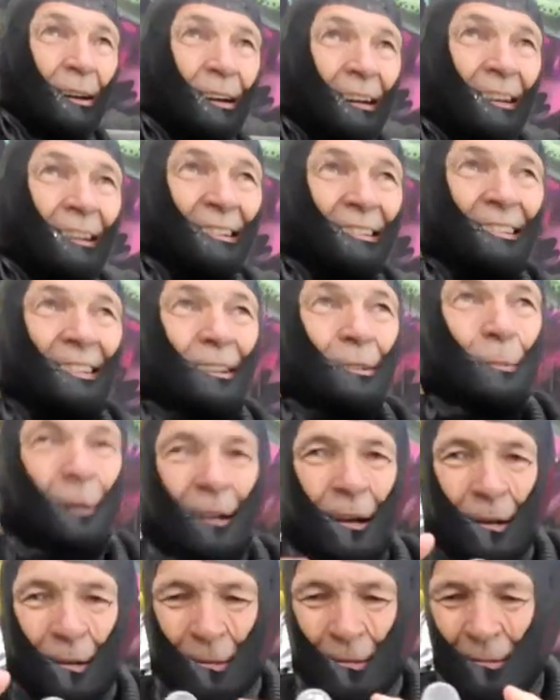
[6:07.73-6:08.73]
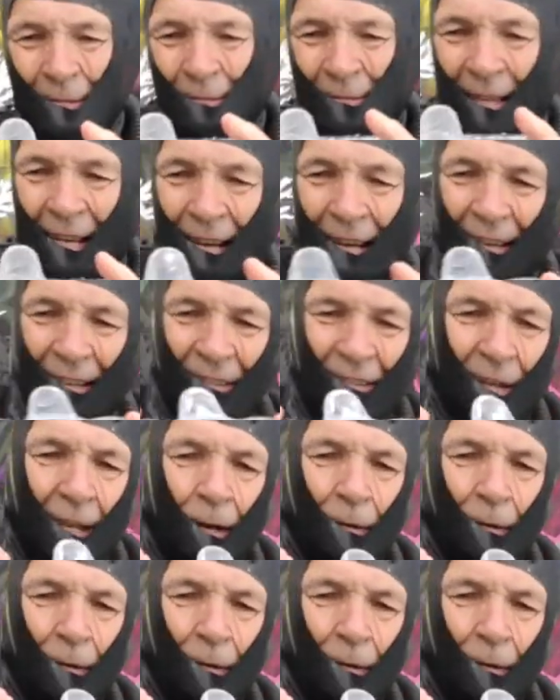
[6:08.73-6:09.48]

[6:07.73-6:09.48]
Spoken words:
Okay, here we go, guys.